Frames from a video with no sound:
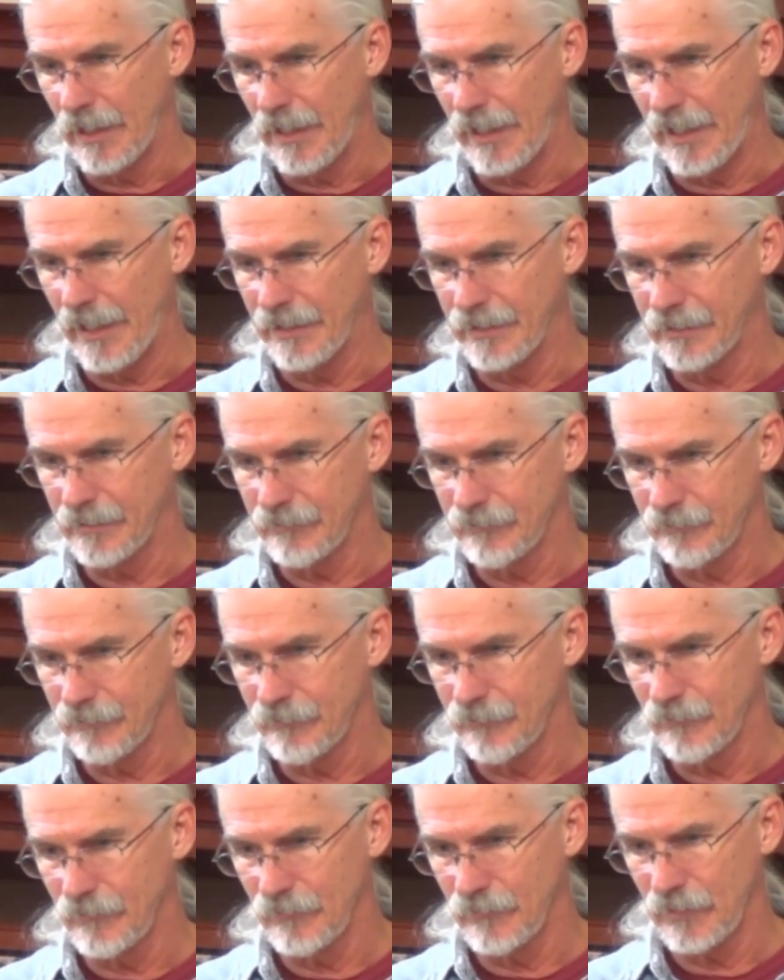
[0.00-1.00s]
And
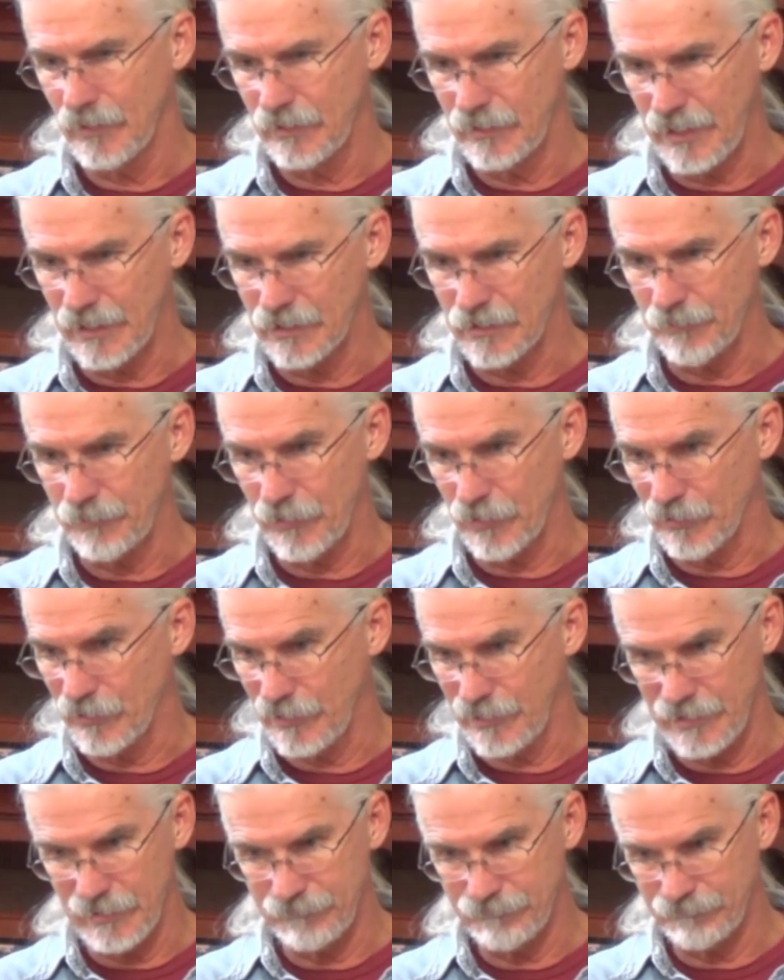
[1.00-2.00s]
that's
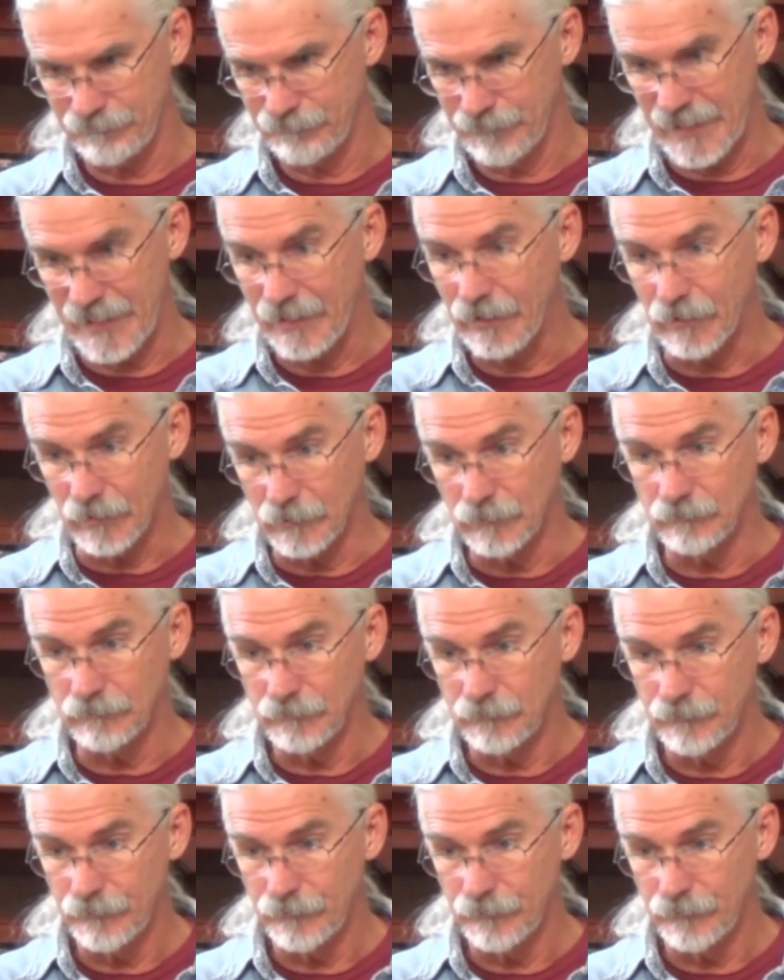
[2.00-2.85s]
apparently hell.